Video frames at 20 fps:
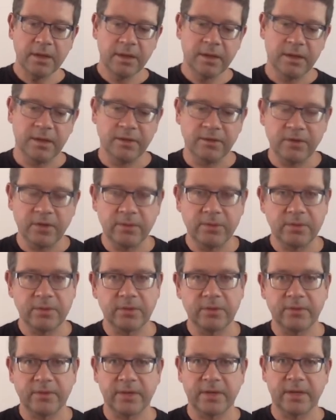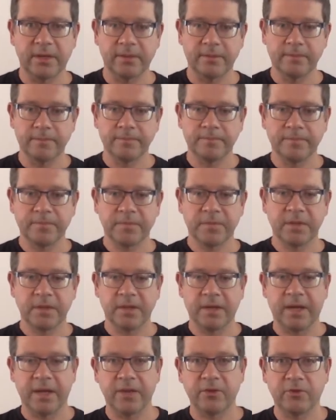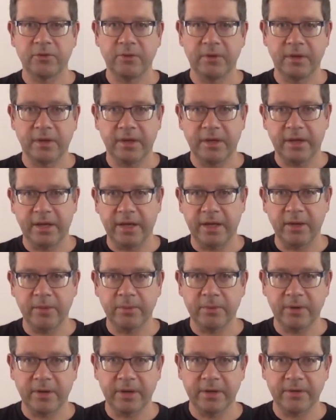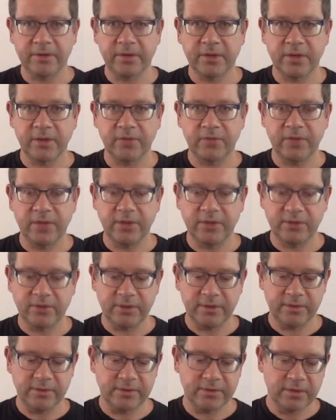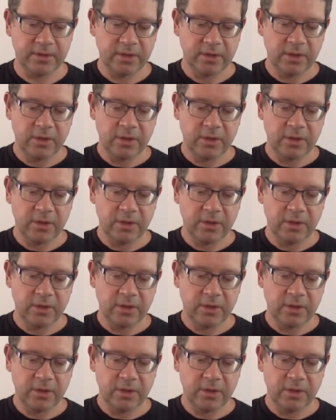In terms of other enterprise kind of features,